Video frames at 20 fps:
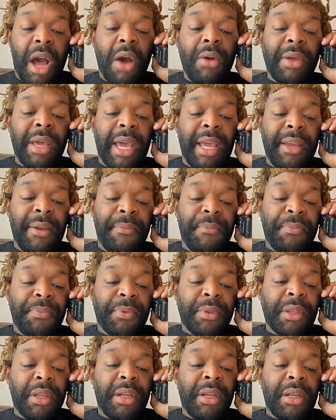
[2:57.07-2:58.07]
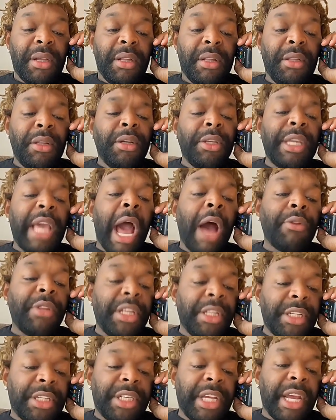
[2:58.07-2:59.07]
Okay. Look, y'all
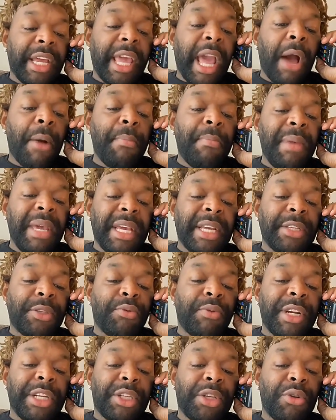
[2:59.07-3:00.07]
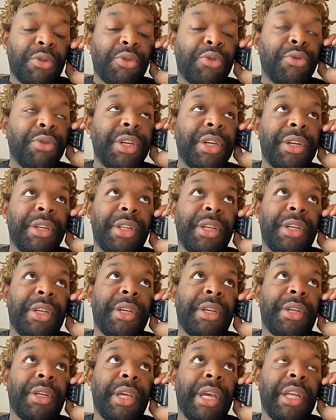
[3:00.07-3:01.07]
need to check out Mickey's Retro Grill
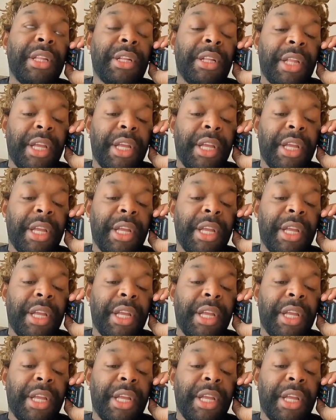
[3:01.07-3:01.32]
then in